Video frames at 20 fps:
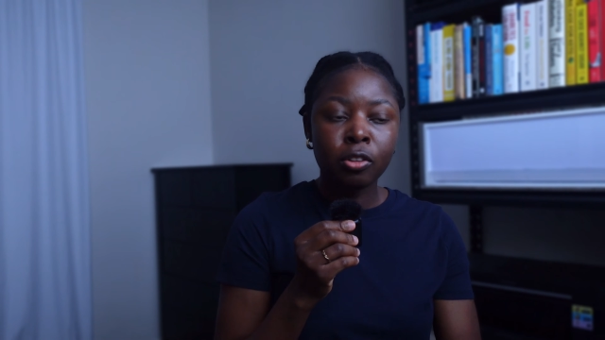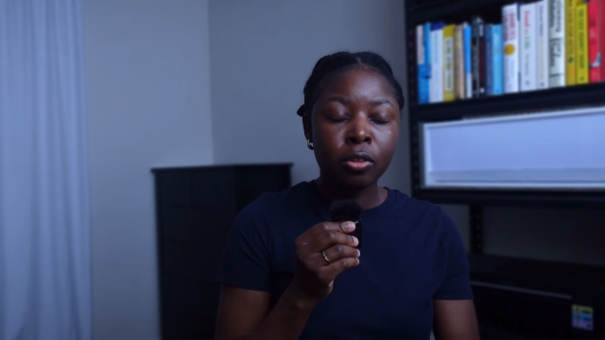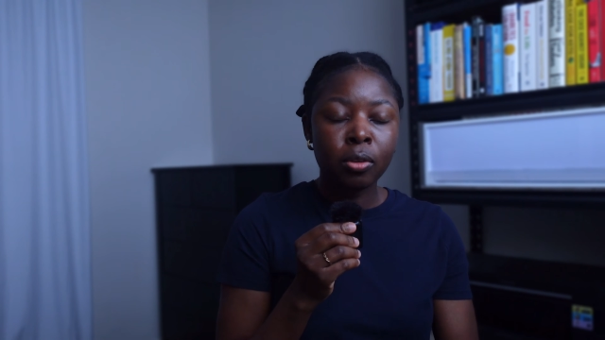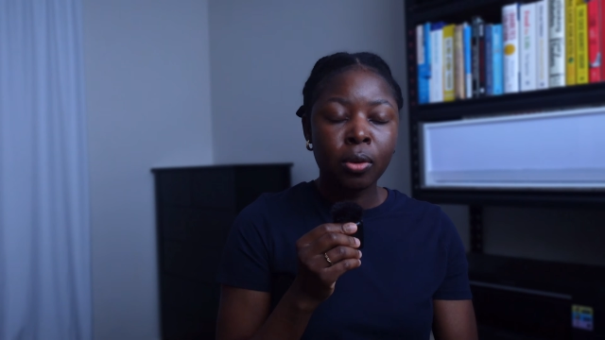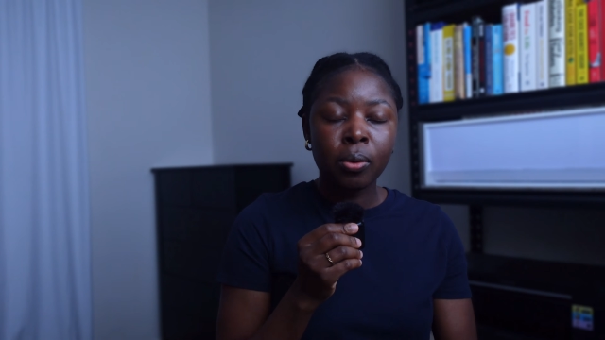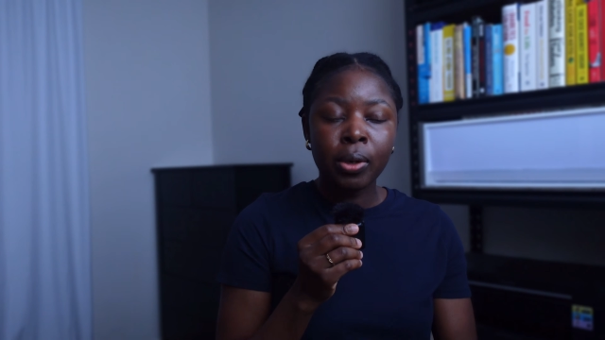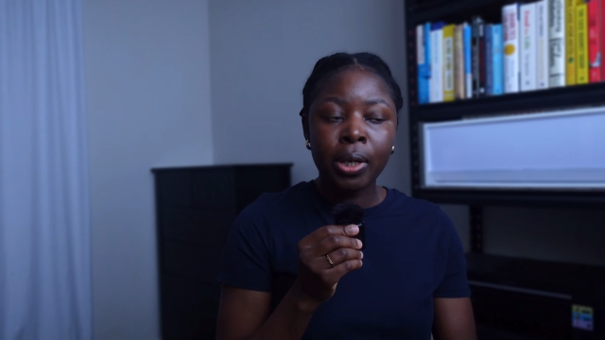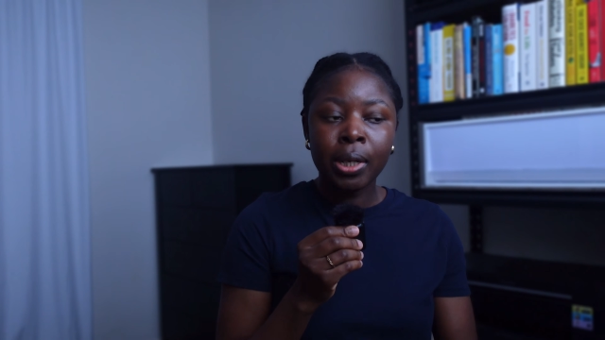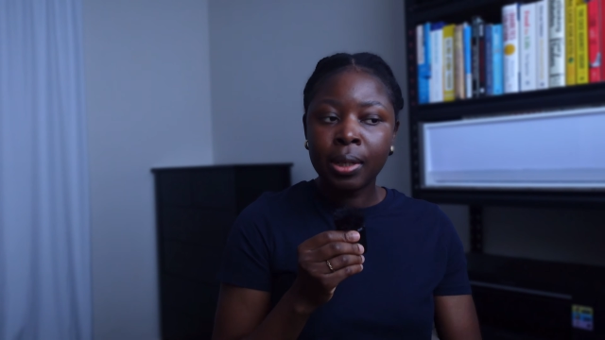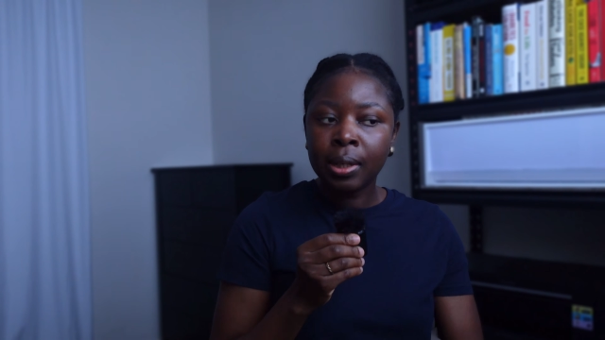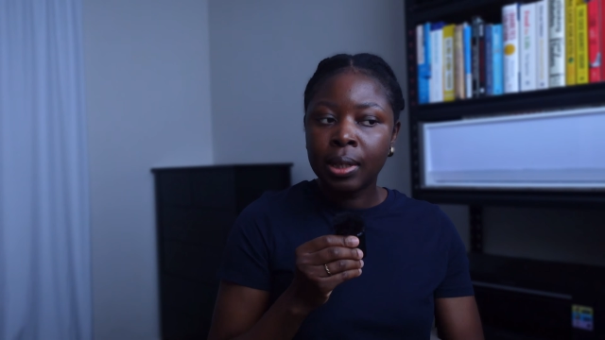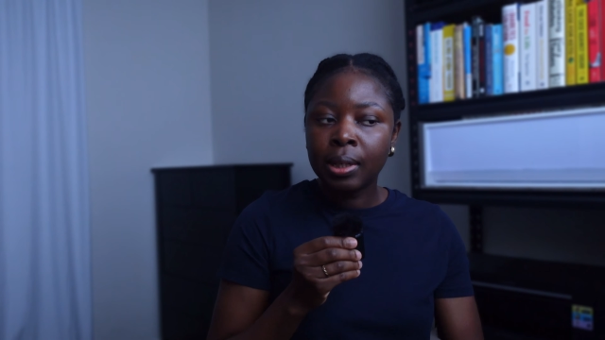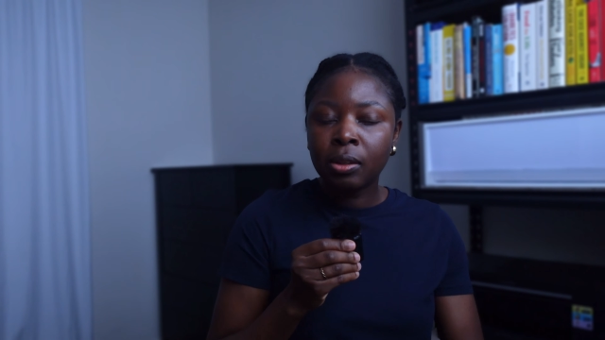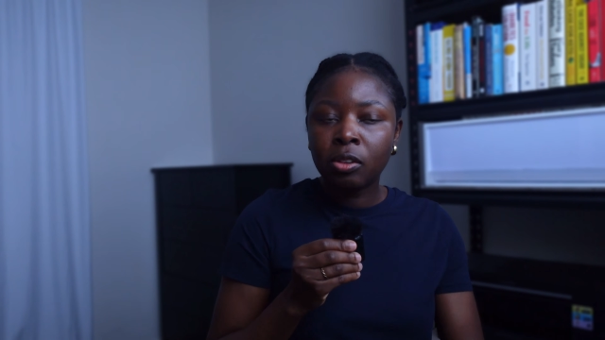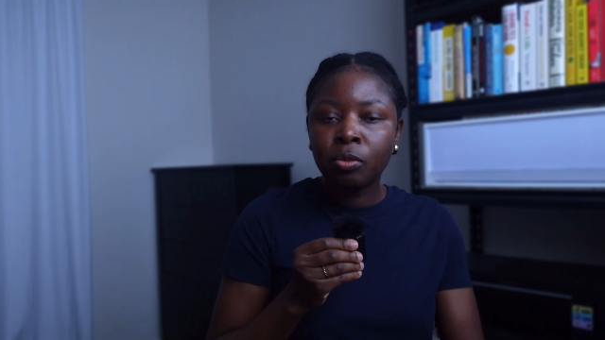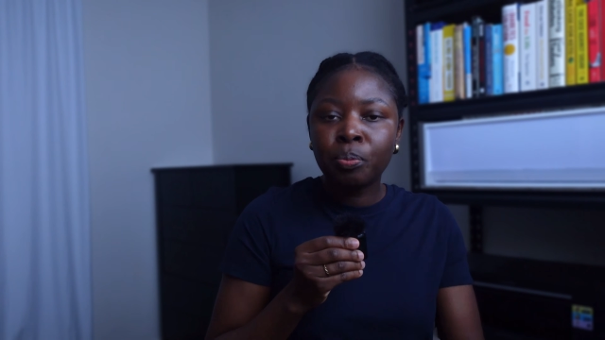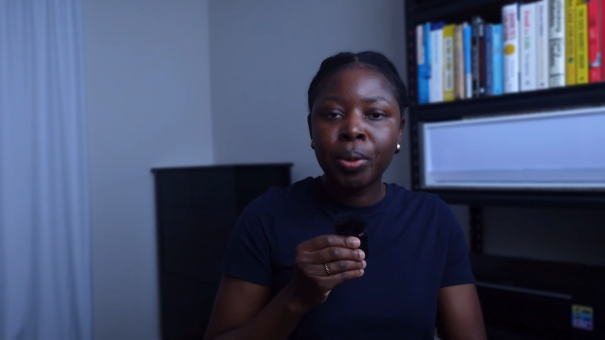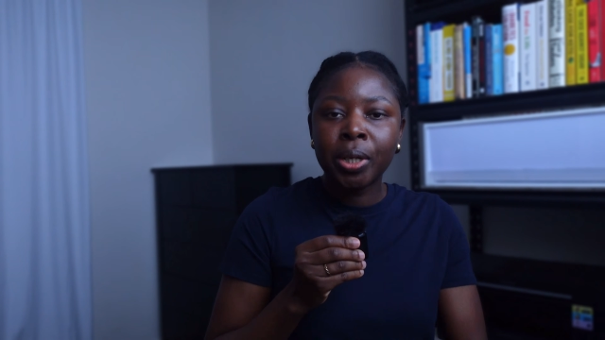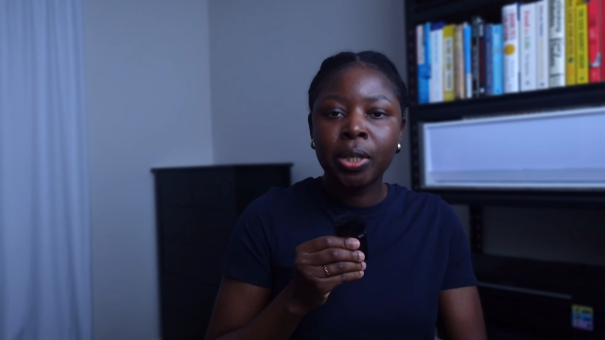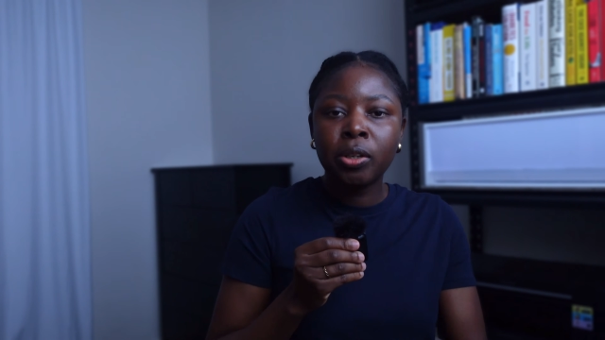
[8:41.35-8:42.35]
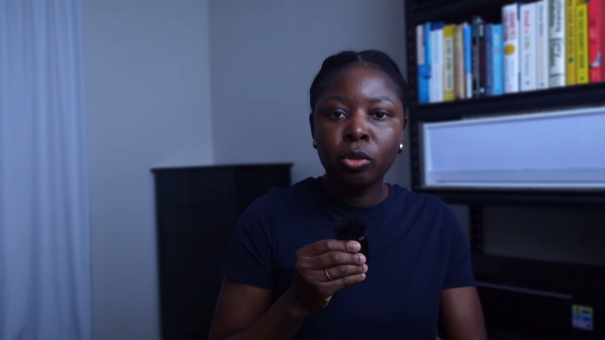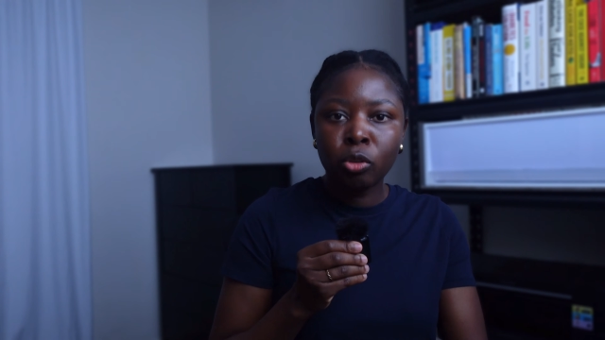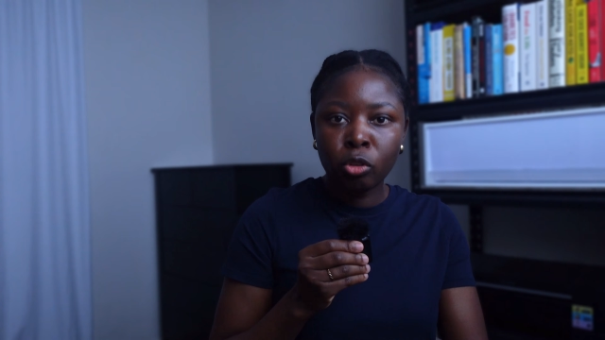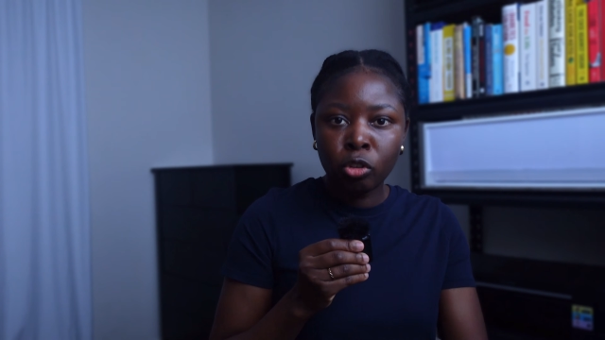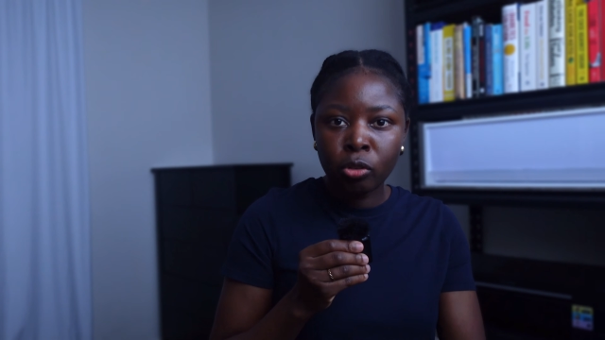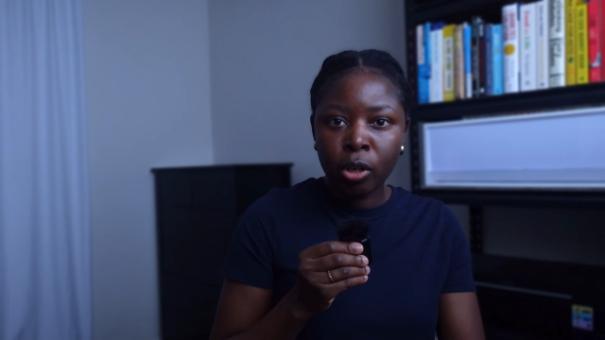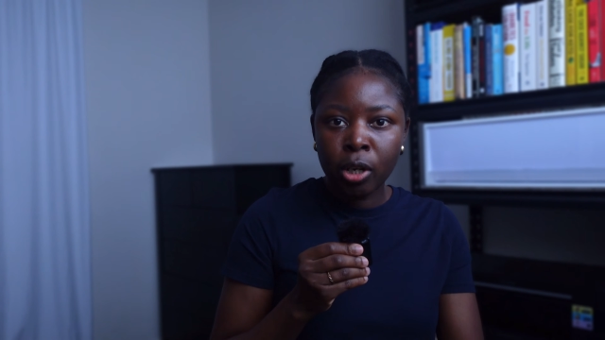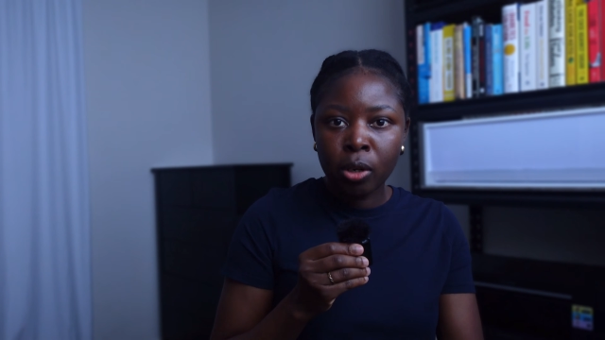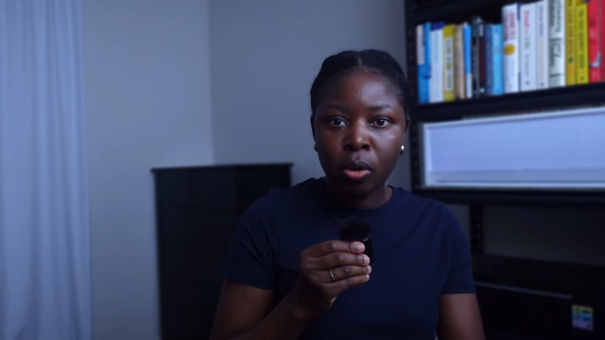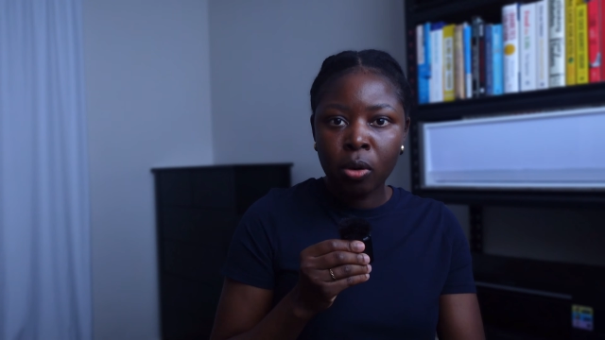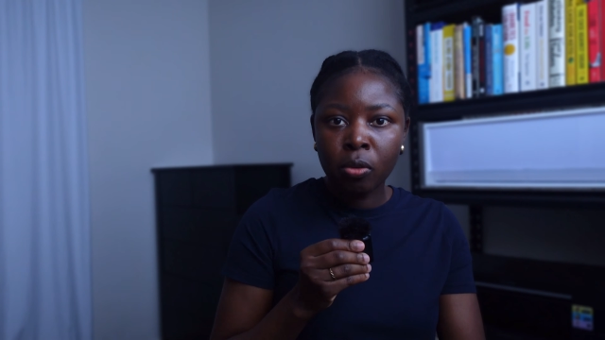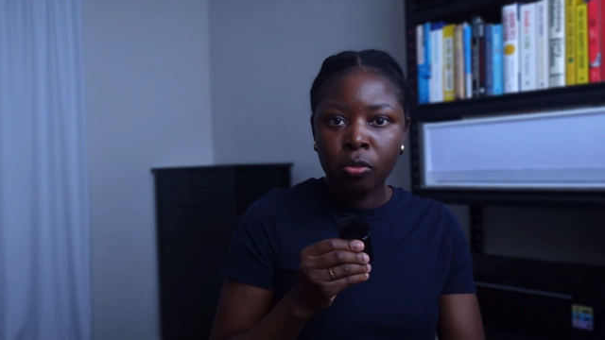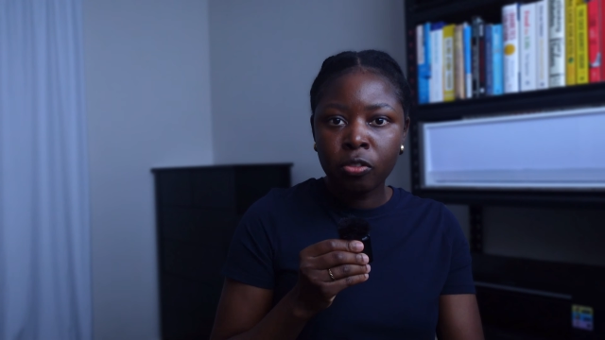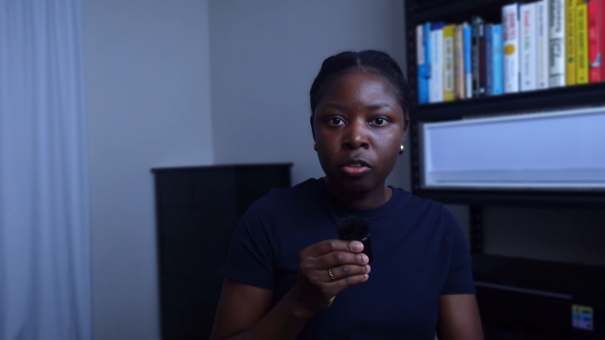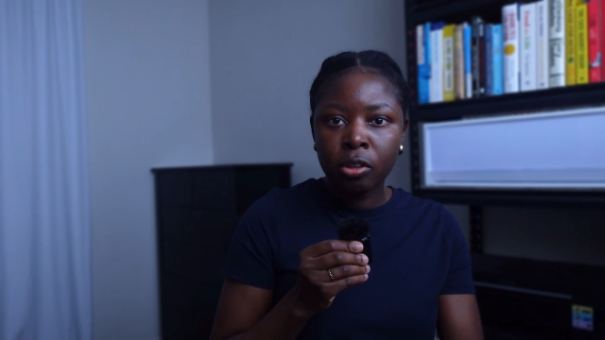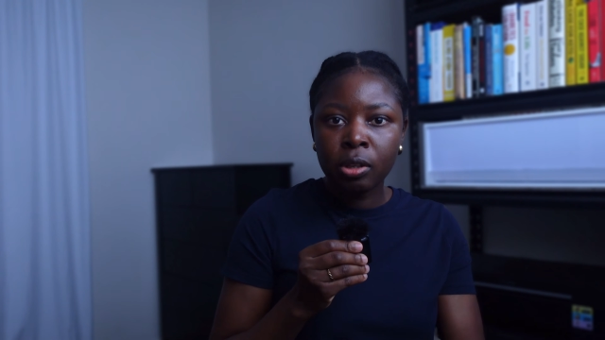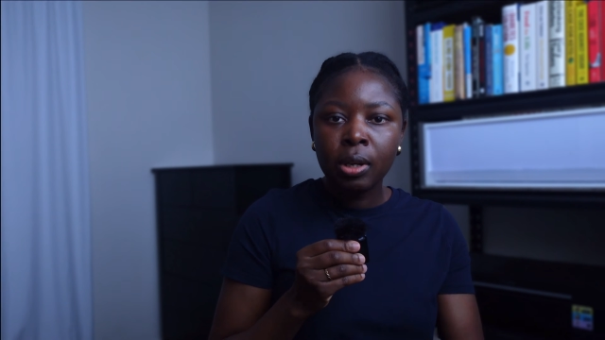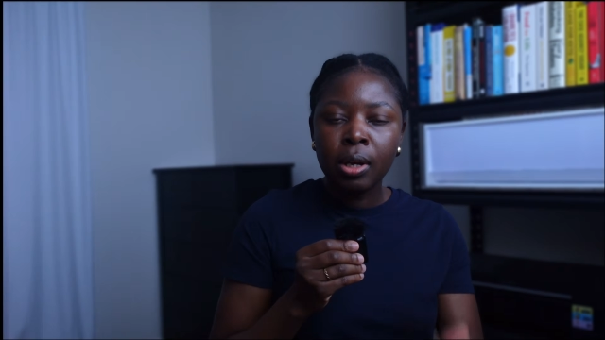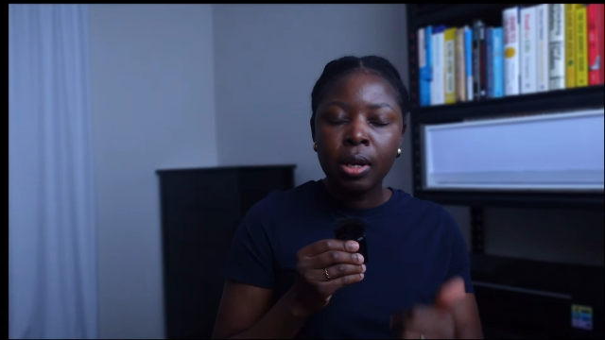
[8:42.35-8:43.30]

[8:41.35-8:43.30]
No, it needs better trade-offs.